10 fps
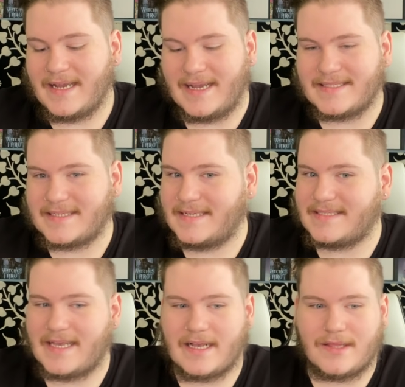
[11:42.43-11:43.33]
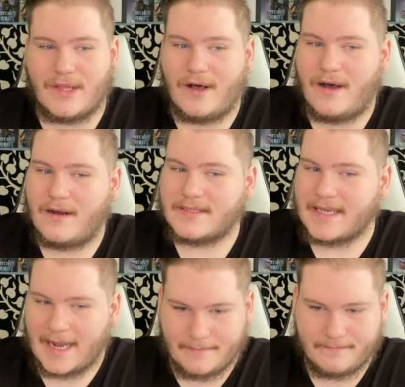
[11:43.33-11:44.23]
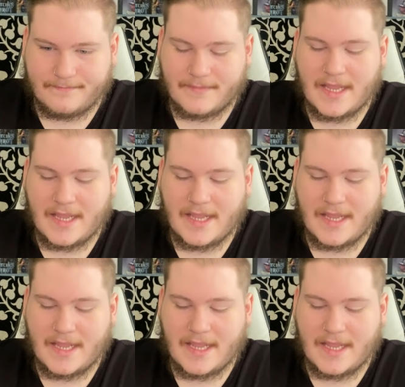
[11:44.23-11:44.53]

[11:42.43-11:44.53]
it's going to take a long time.